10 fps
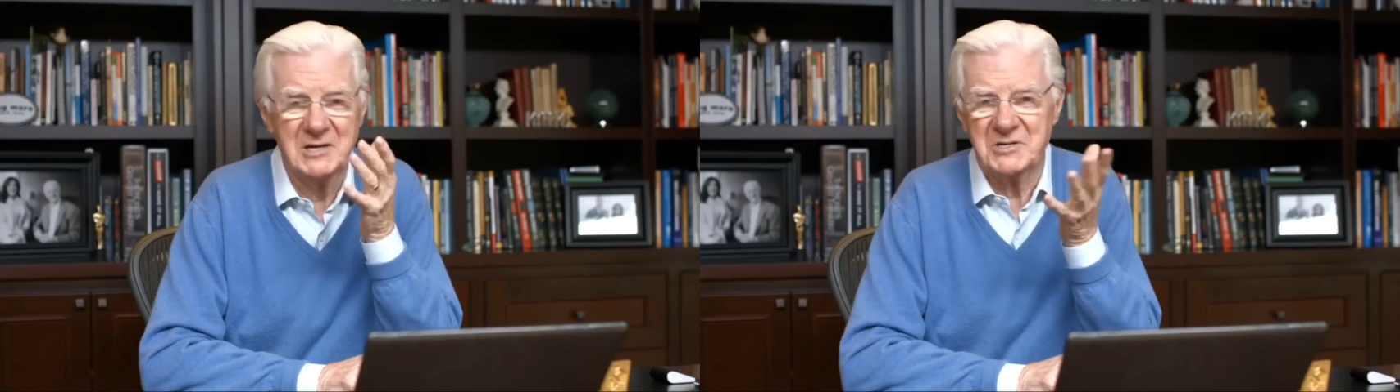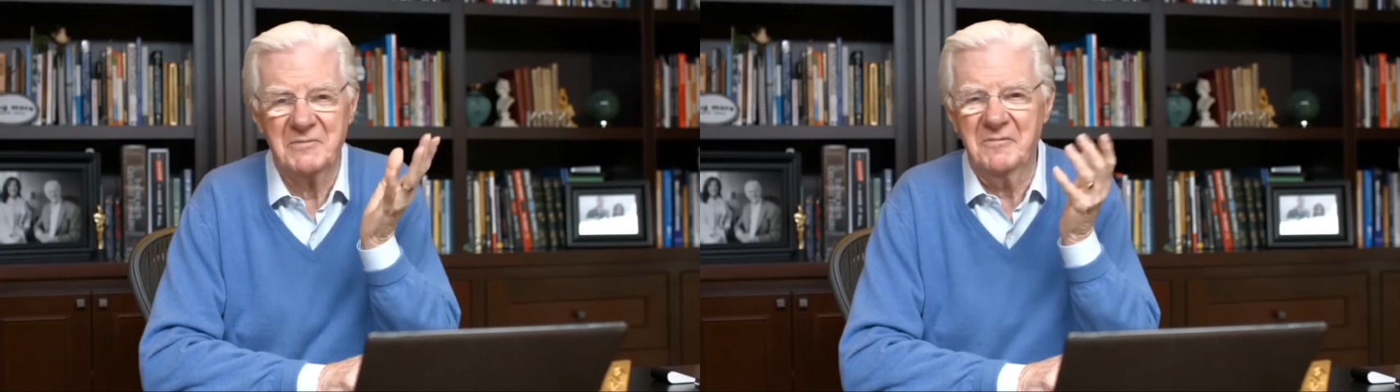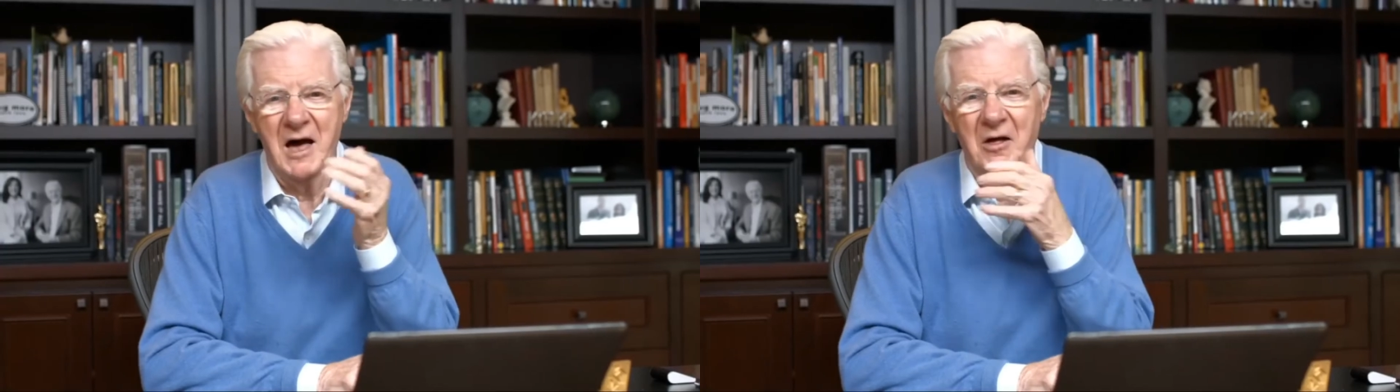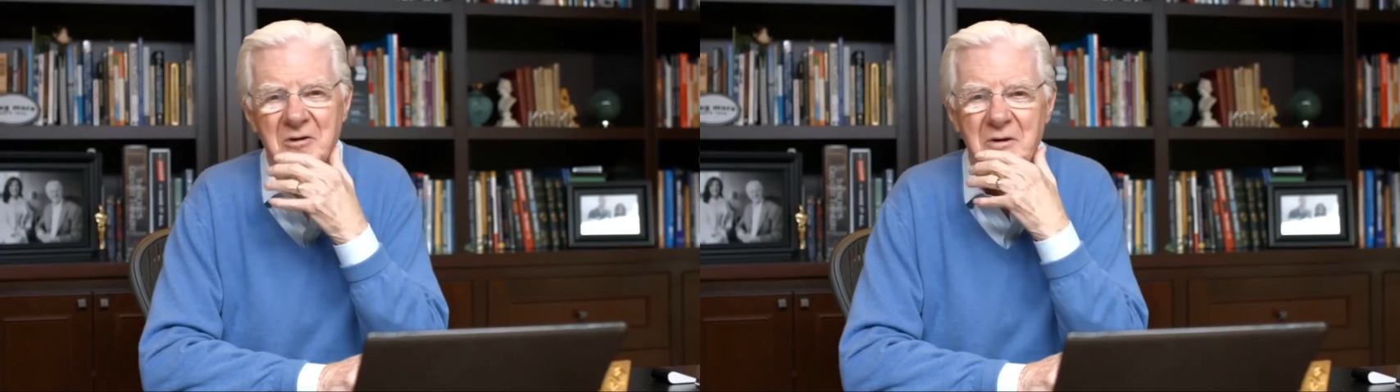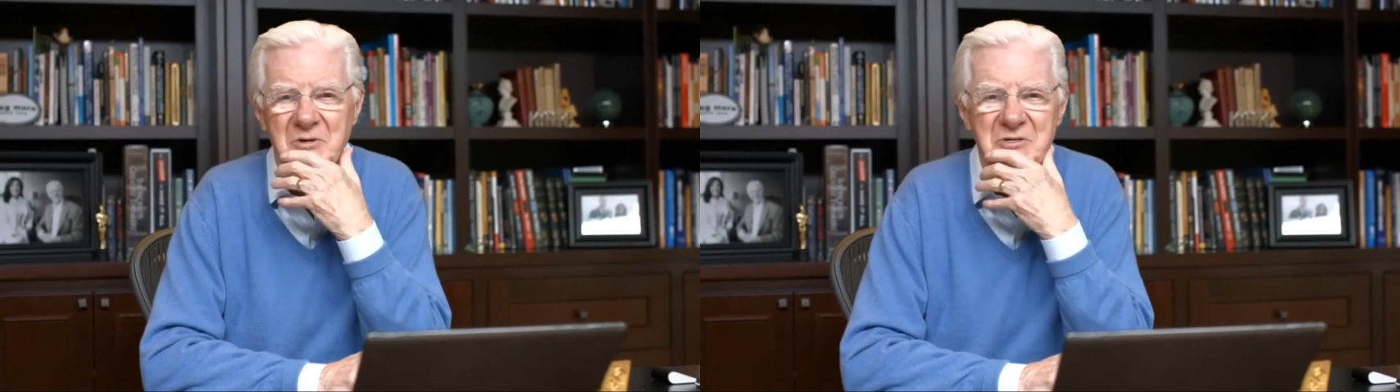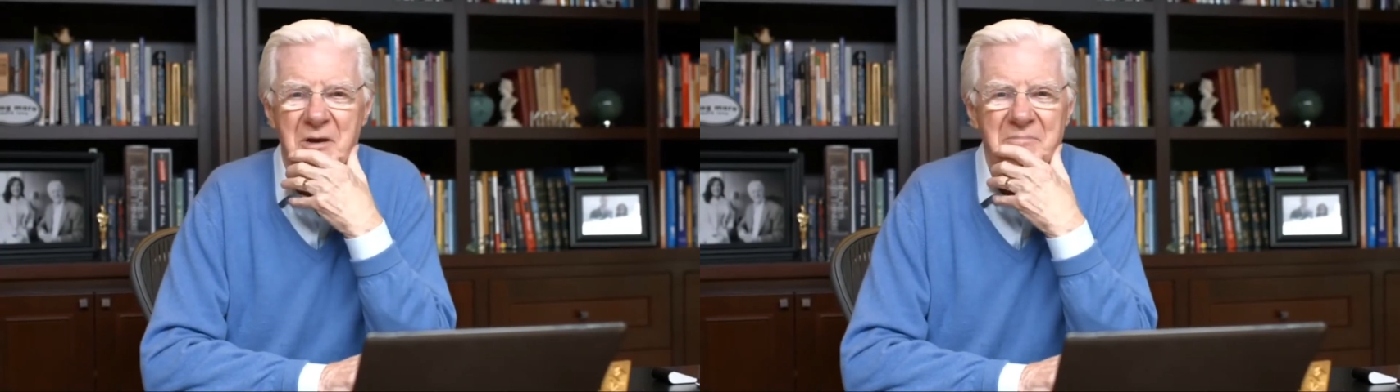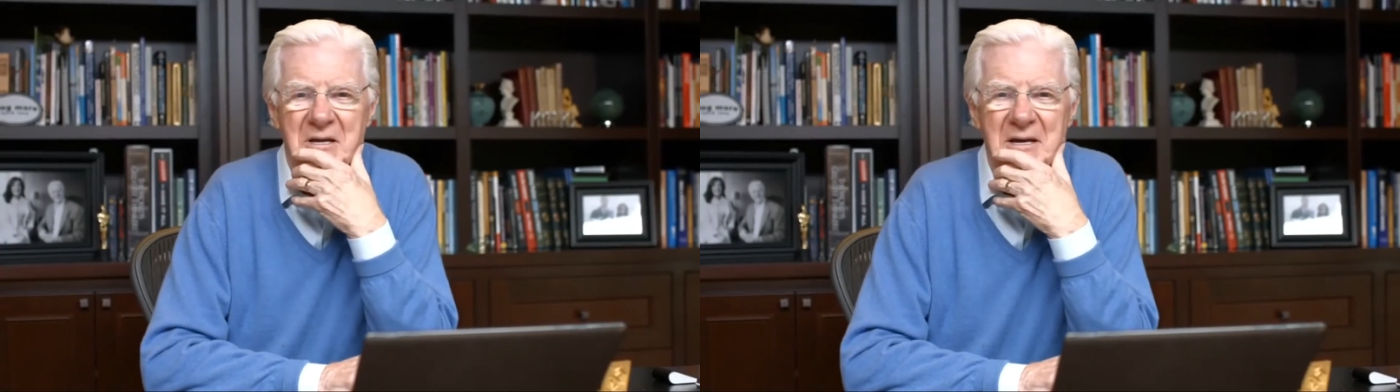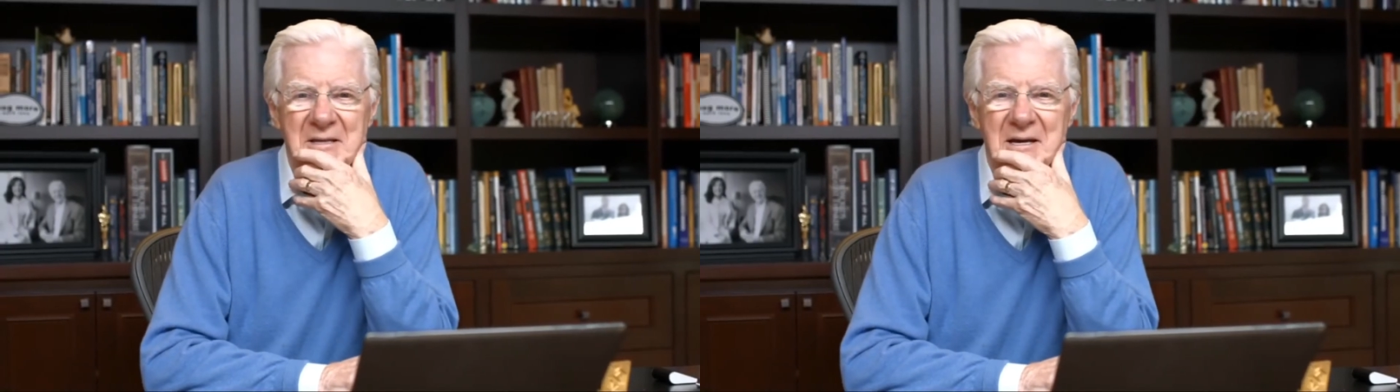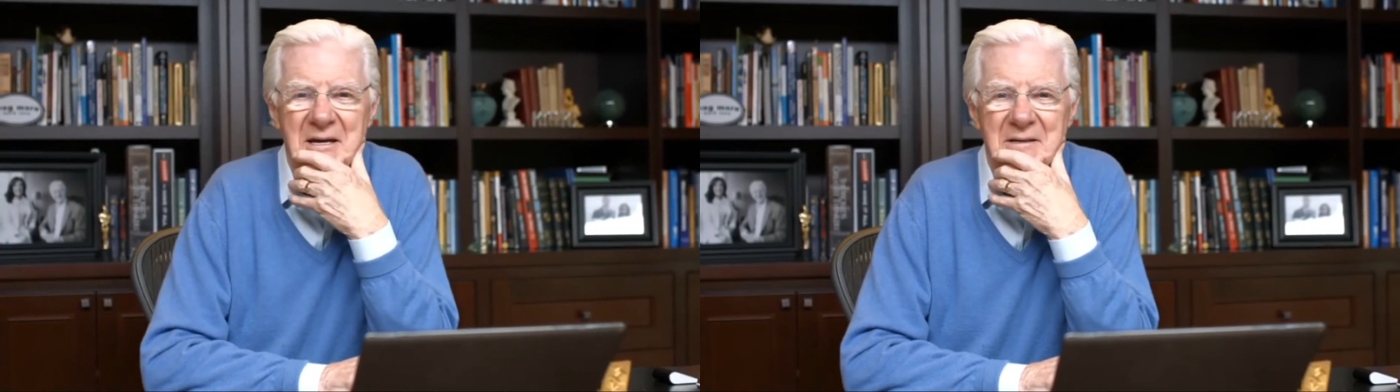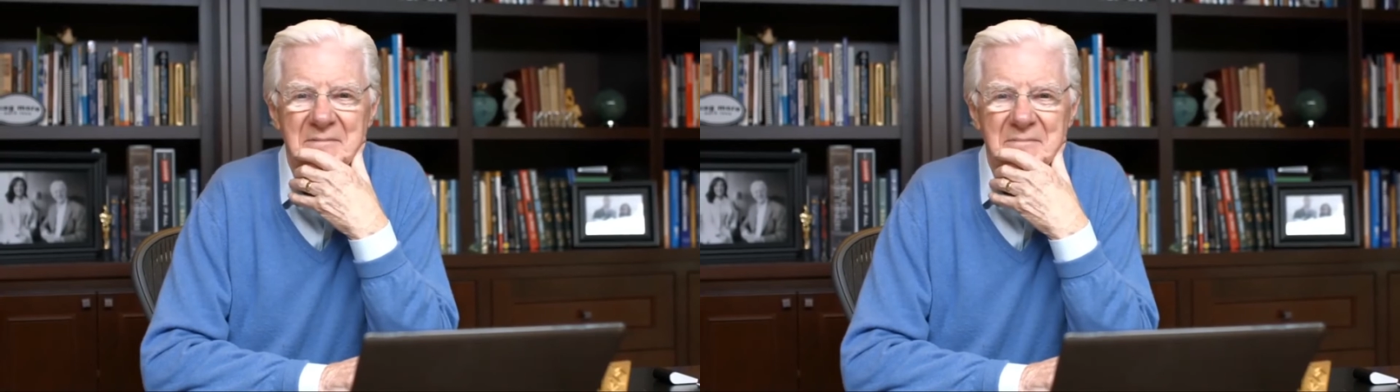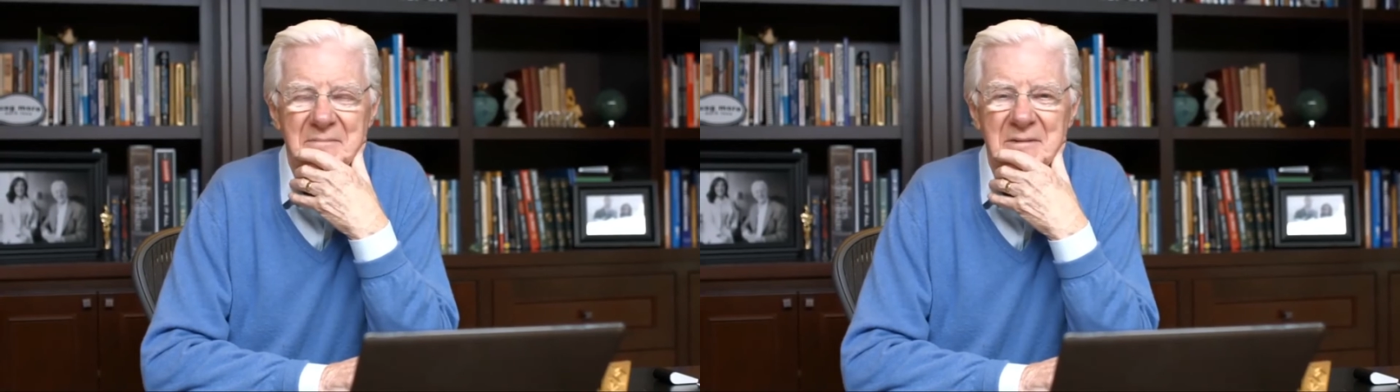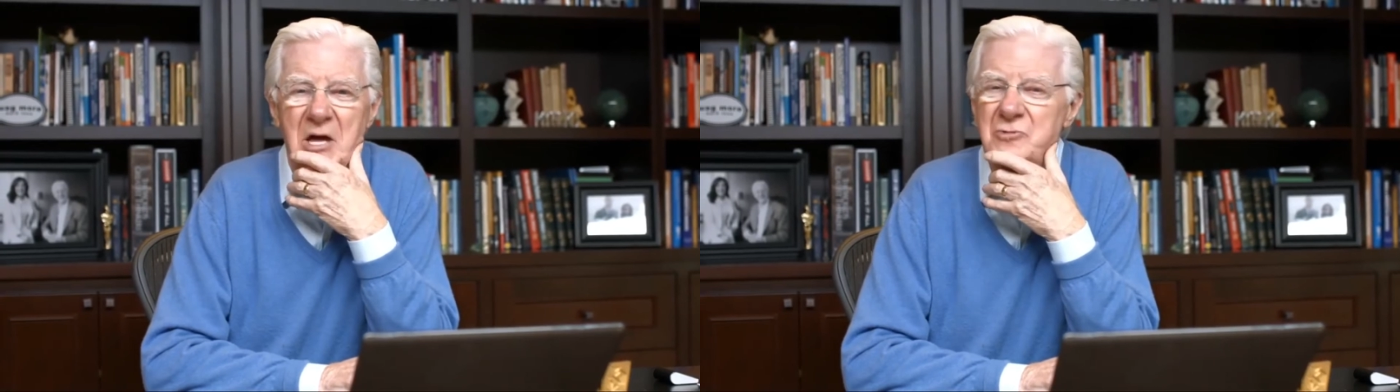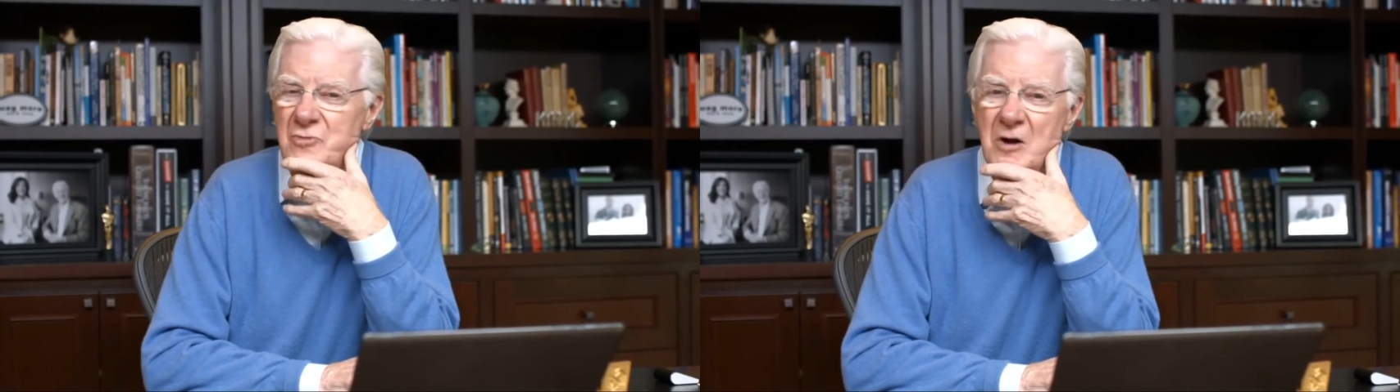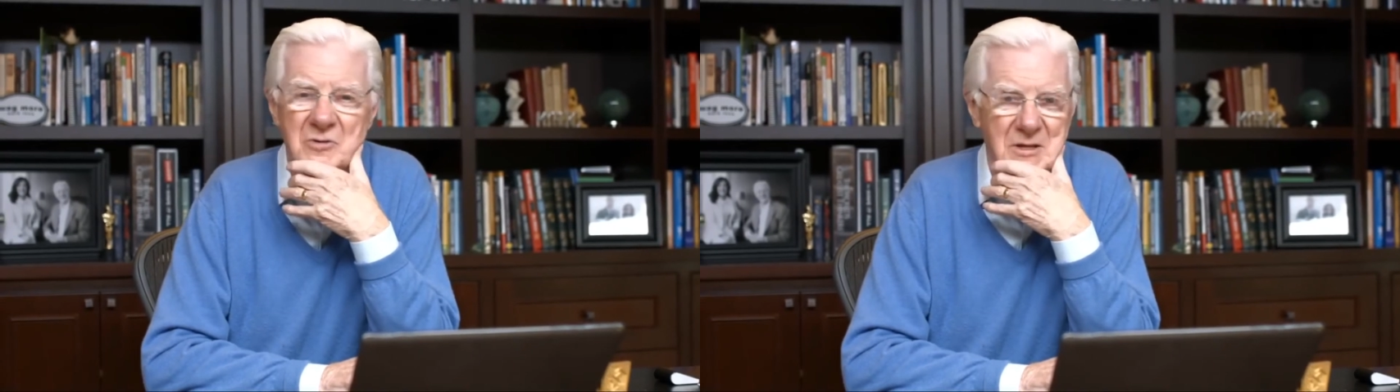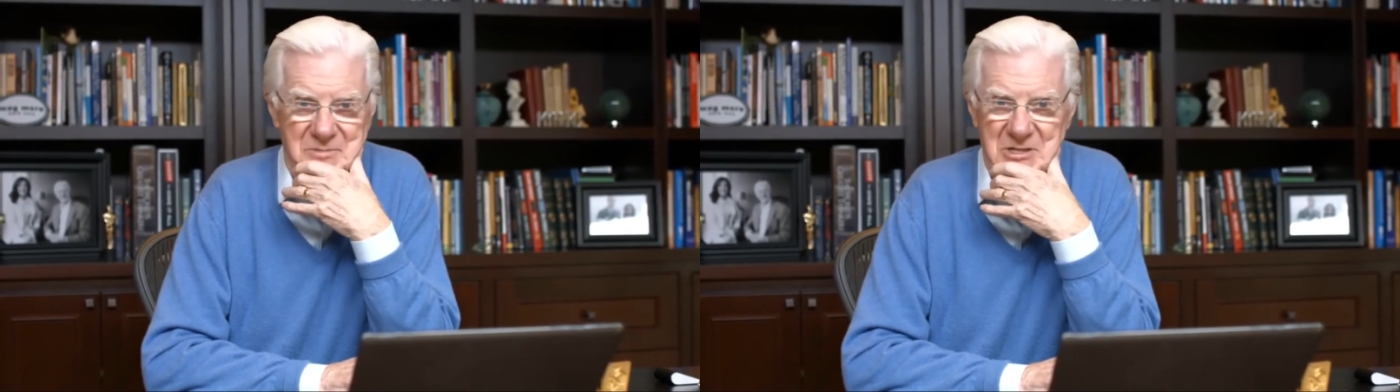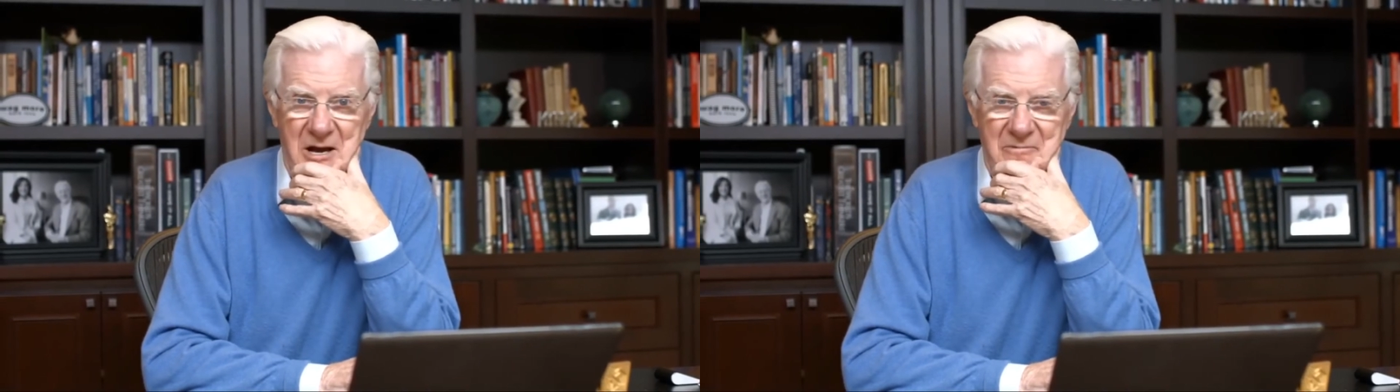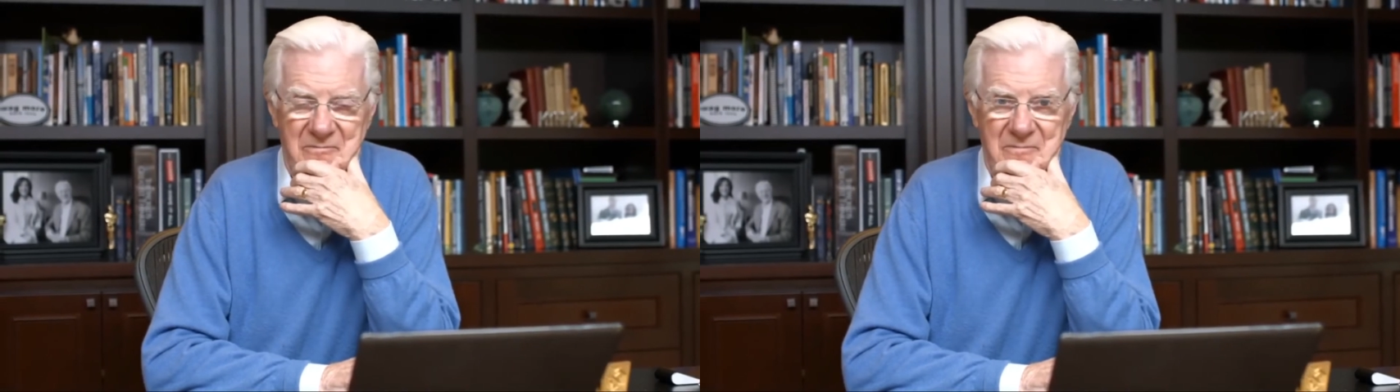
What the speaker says: some Valium or something like that. They drug themselves.